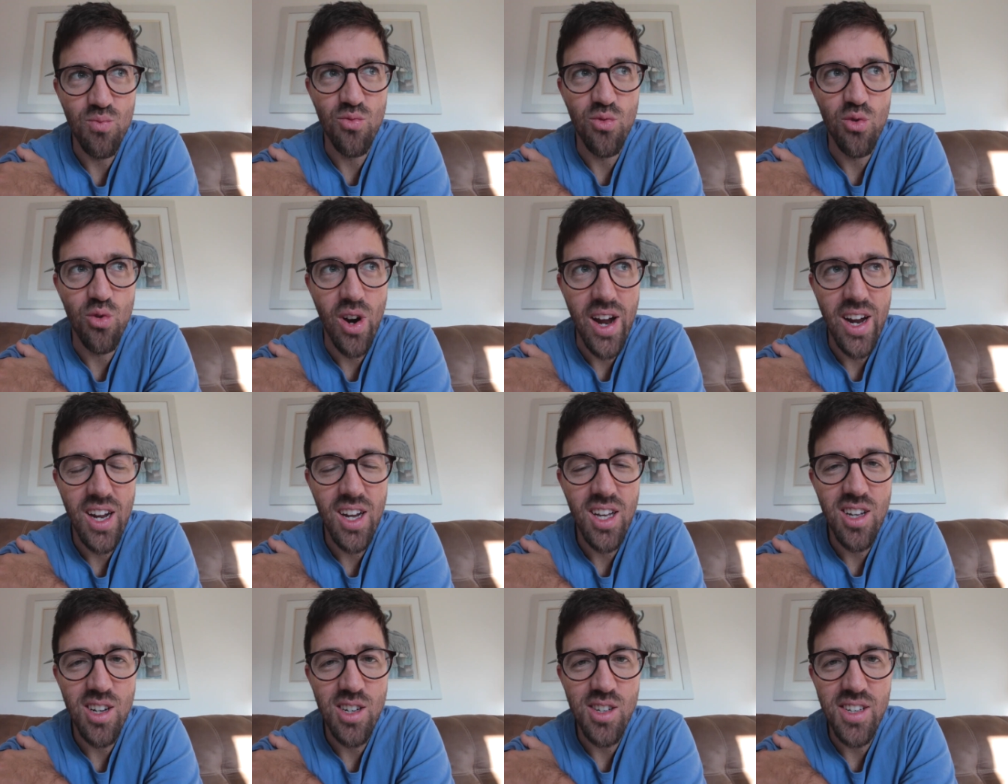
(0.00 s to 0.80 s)

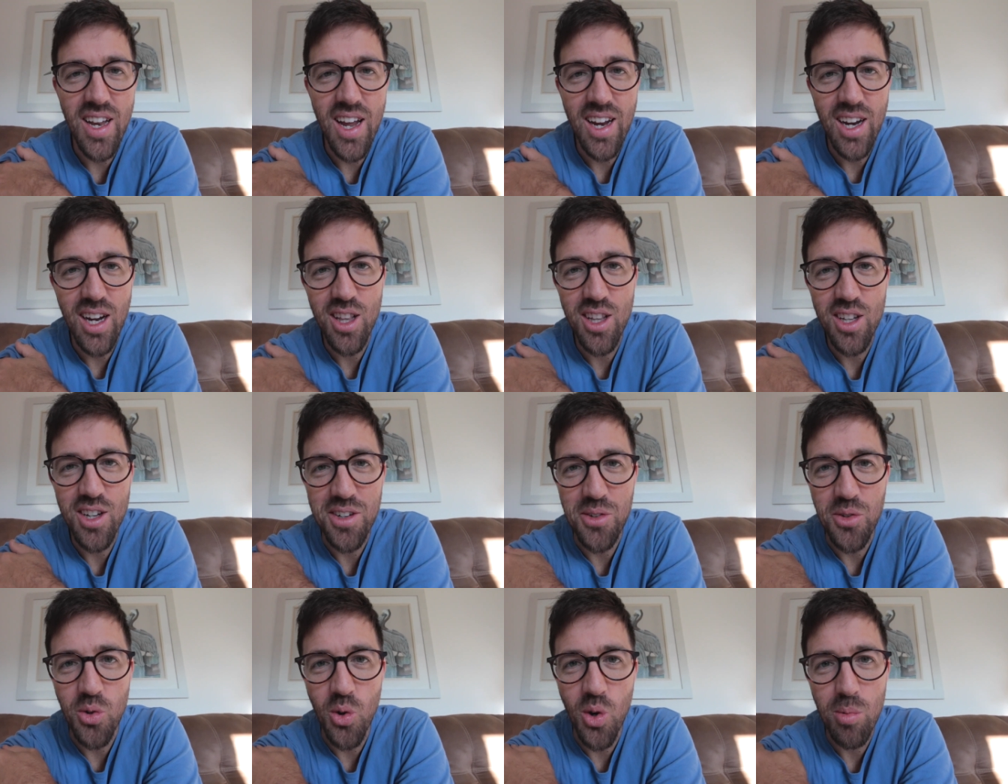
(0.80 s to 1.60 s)
regular,
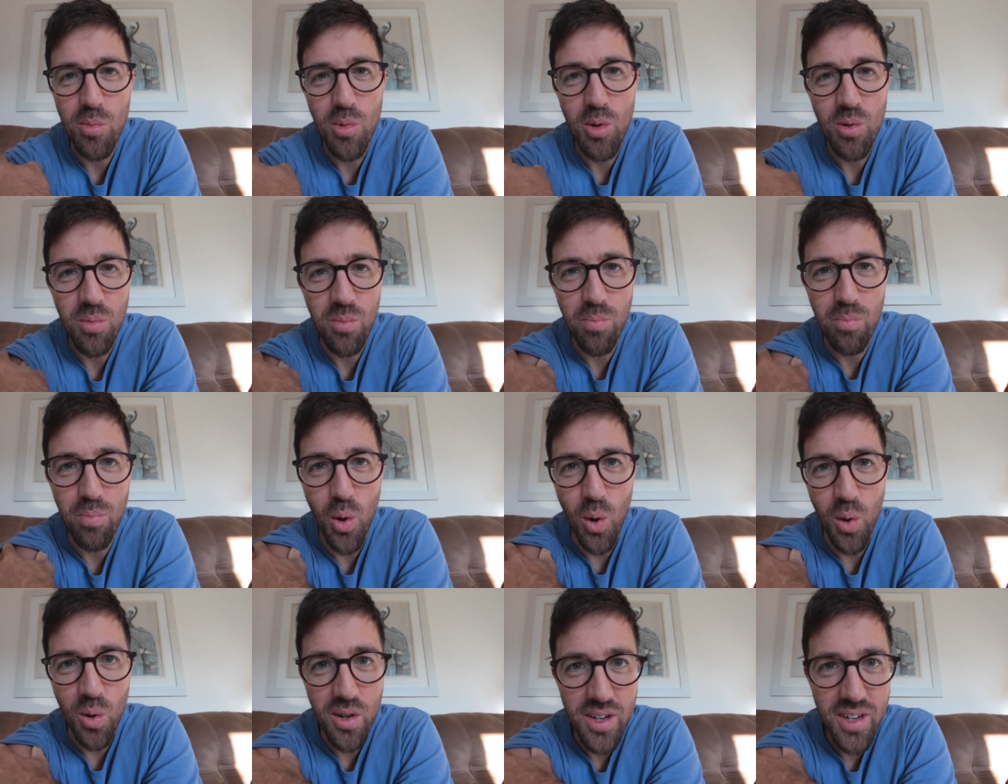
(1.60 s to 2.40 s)
degular, normal
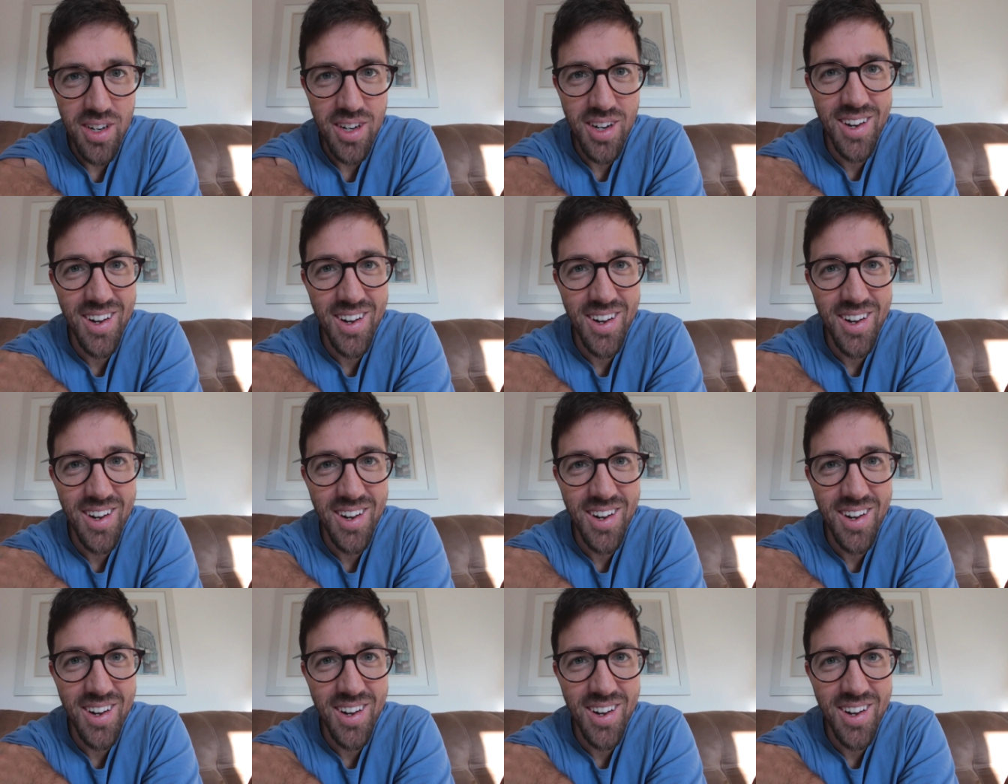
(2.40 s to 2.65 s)
boring